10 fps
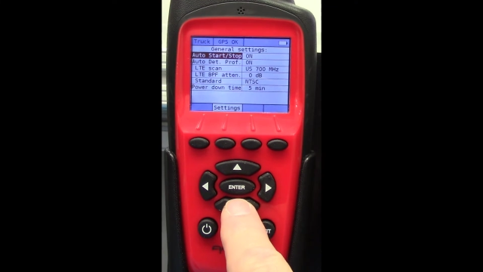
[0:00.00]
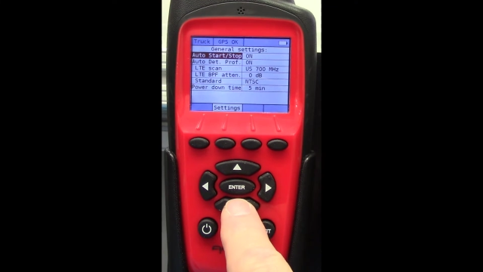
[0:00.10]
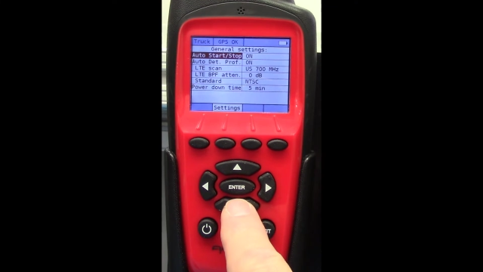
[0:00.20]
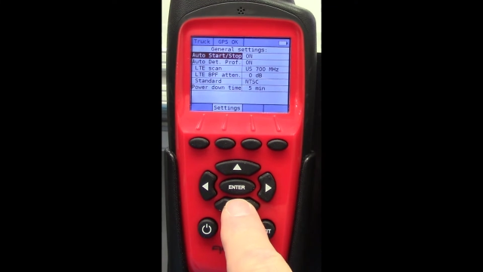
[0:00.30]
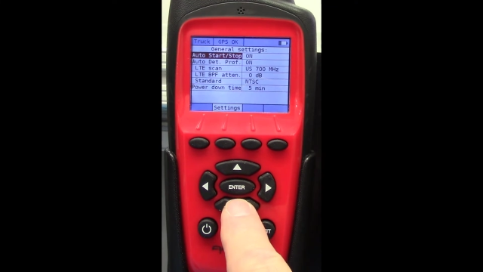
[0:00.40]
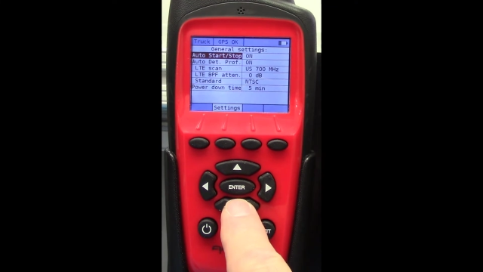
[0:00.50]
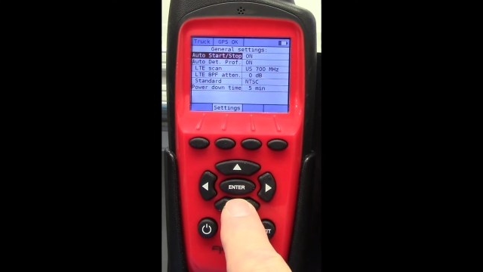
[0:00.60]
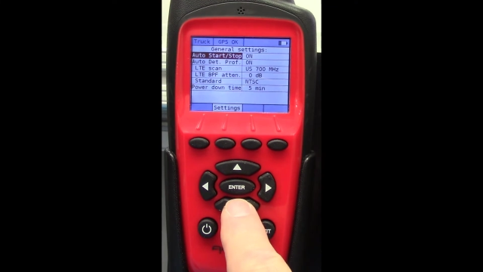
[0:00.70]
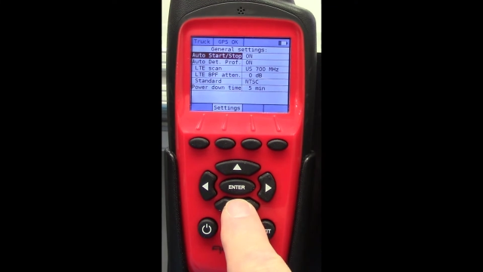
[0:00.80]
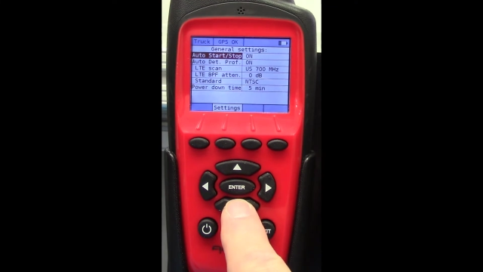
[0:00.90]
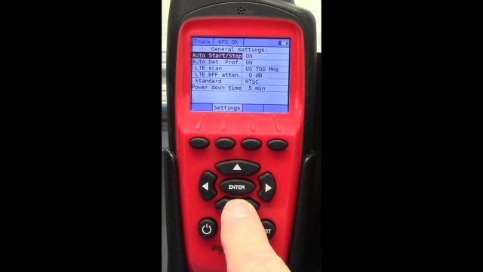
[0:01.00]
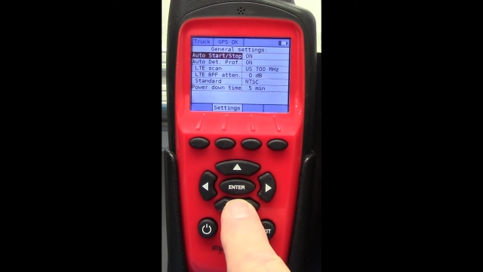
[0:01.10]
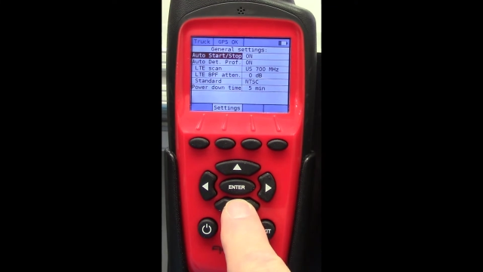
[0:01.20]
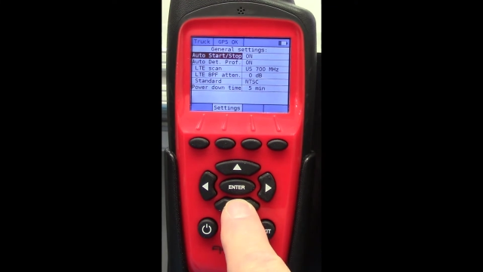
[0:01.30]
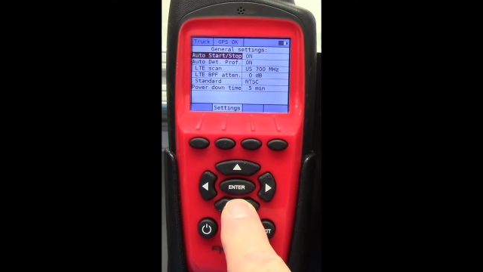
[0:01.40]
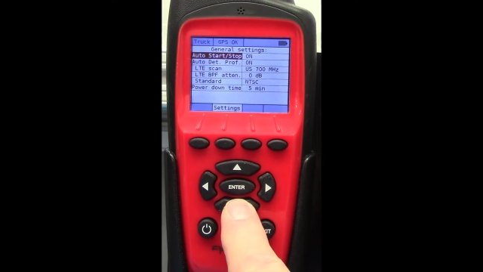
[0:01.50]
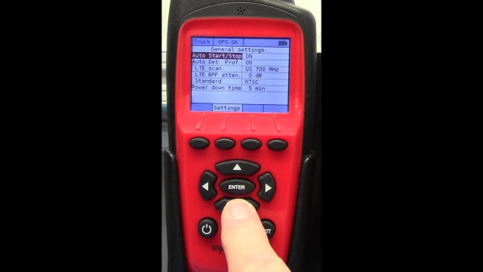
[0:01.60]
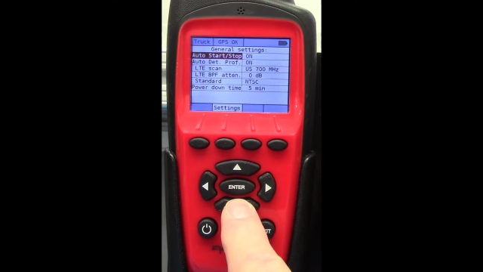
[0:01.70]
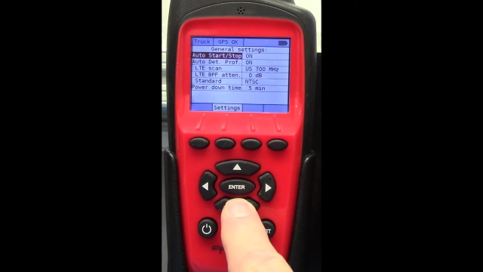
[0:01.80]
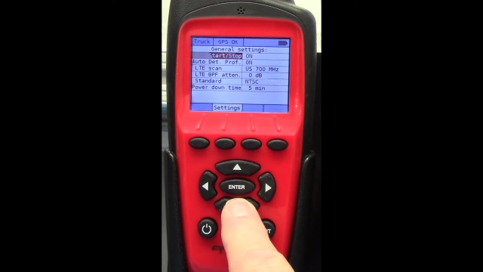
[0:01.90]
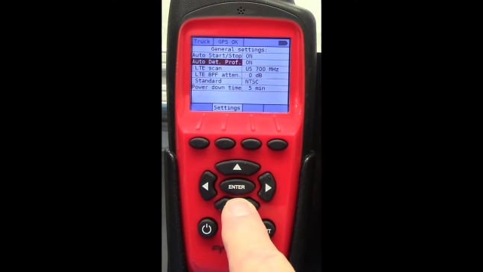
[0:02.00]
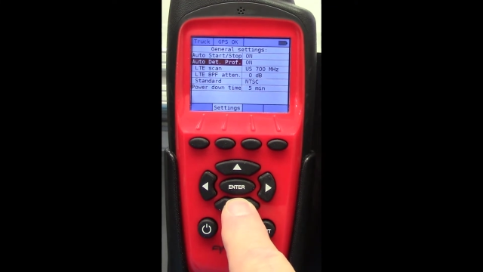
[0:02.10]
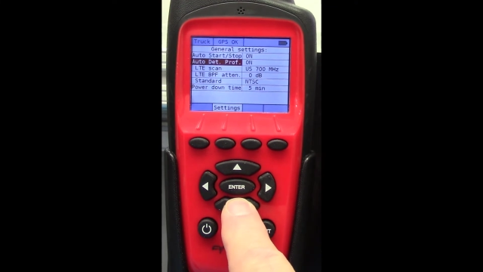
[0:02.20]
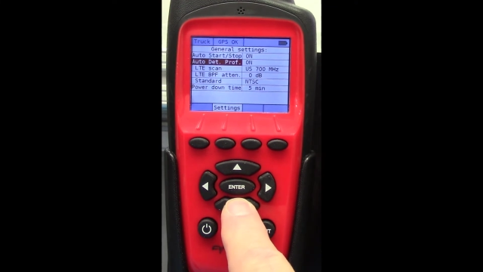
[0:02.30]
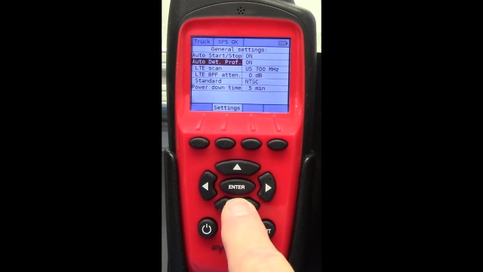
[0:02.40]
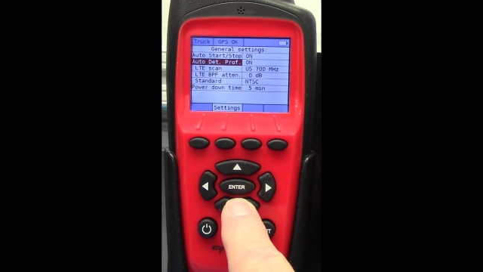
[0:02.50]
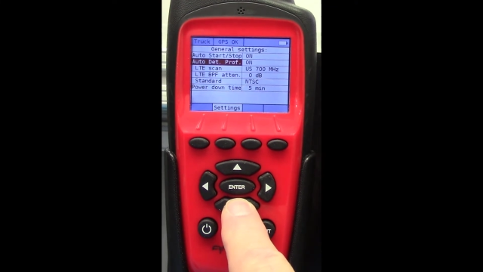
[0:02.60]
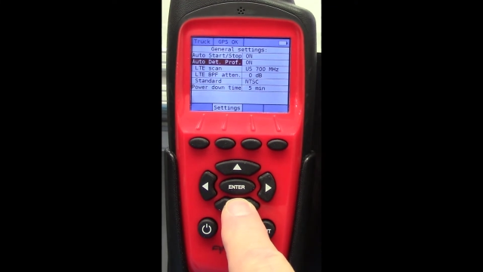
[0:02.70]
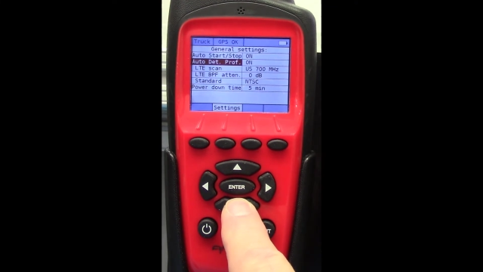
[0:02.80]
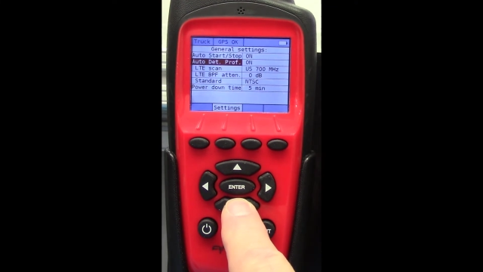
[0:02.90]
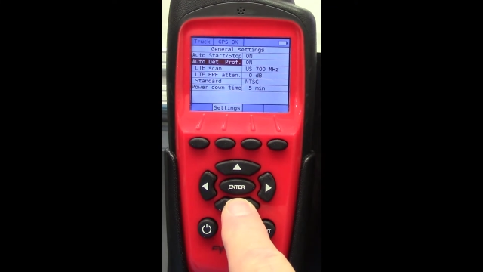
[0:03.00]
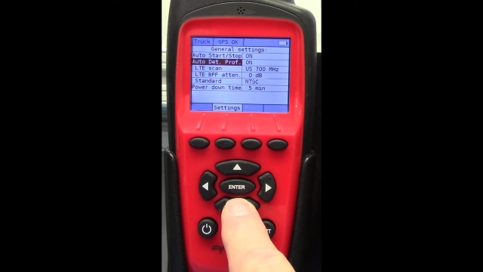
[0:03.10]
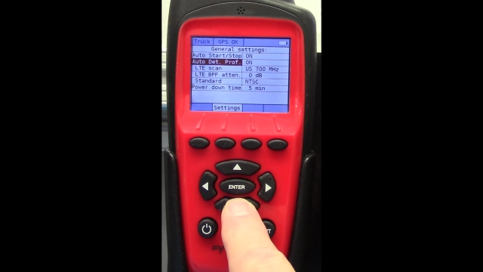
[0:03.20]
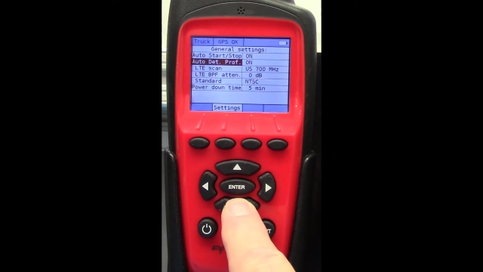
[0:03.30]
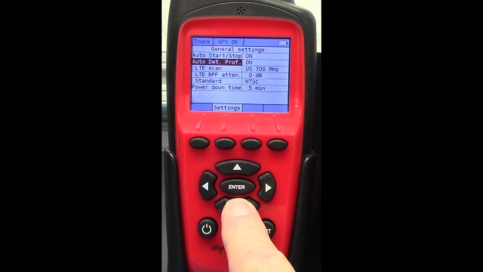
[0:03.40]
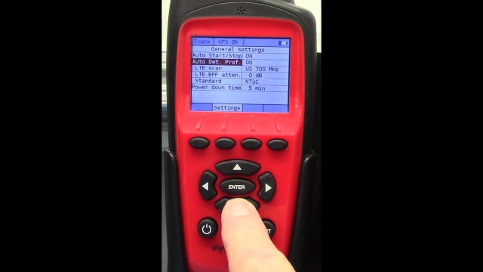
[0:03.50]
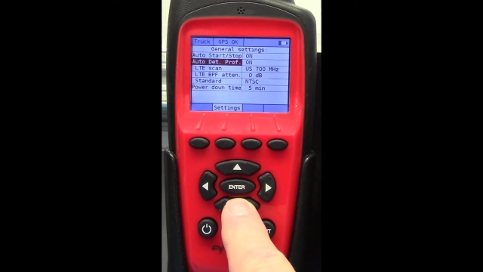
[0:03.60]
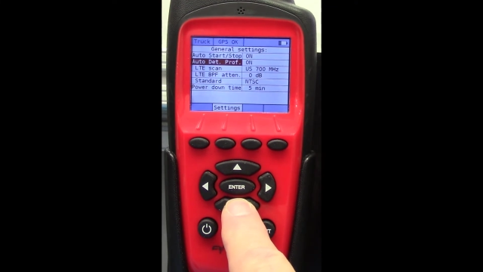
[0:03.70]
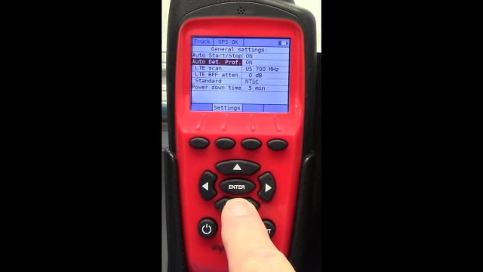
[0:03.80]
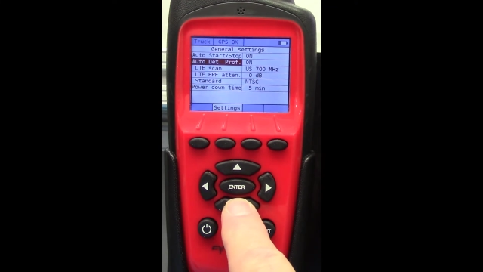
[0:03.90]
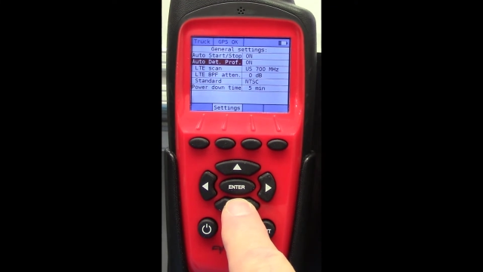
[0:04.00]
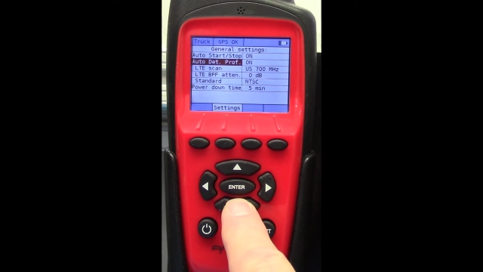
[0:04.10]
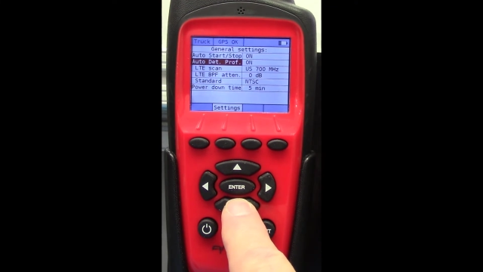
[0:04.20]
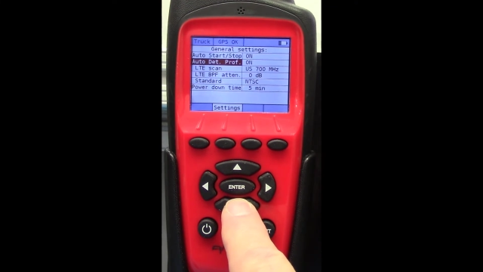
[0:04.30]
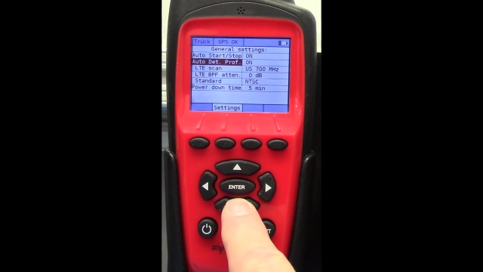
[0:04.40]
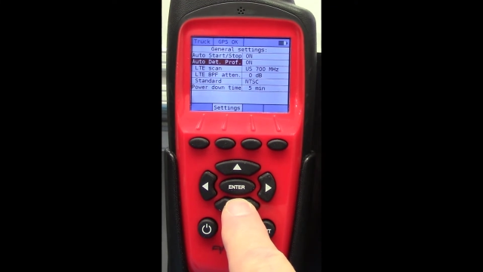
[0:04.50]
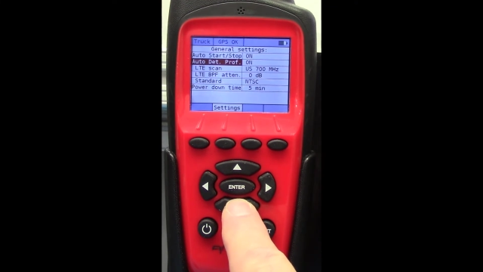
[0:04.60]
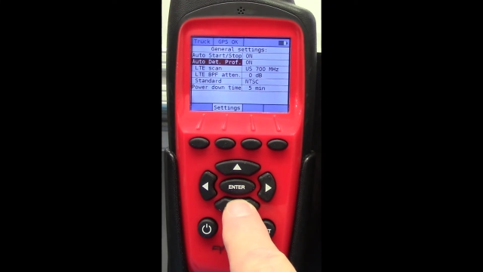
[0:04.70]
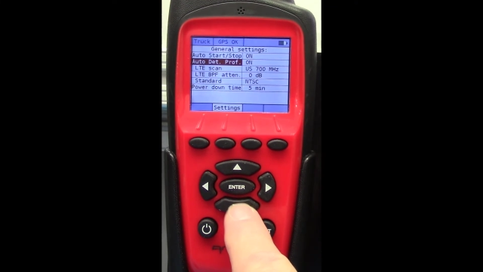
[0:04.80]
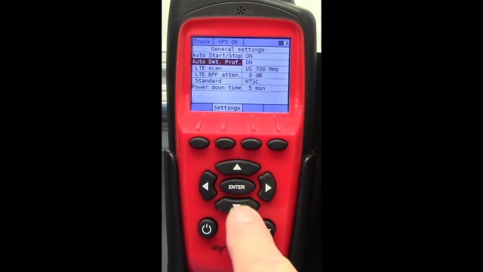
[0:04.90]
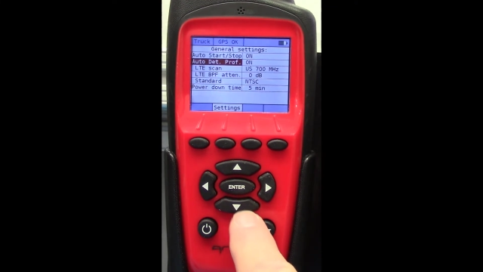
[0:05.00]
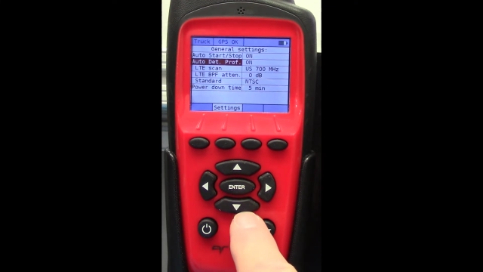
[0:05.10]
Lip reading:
(no speaker visible)